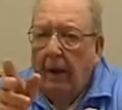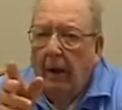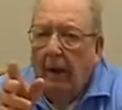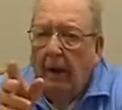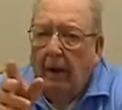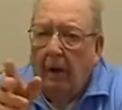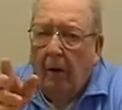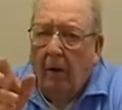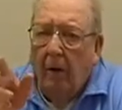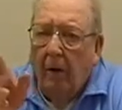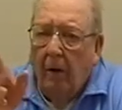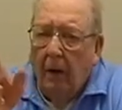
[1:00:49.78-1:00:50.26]

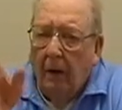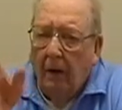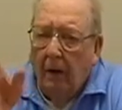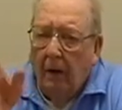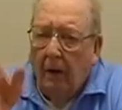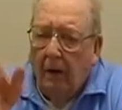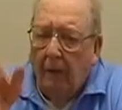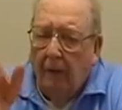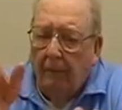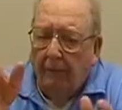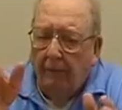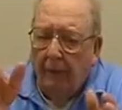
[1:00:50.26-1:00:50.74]

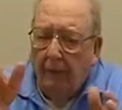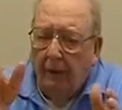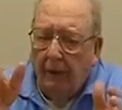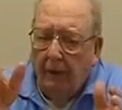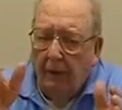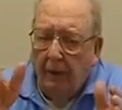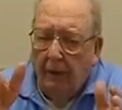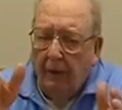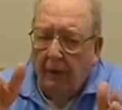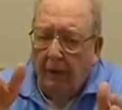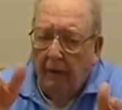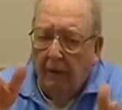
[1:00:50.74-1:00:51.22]
or if
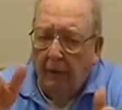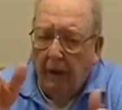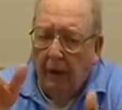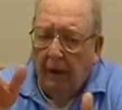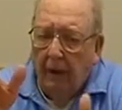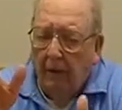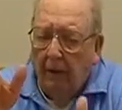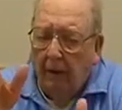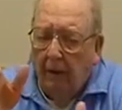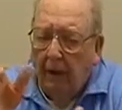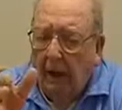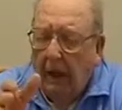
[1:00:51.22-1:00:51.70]
it a later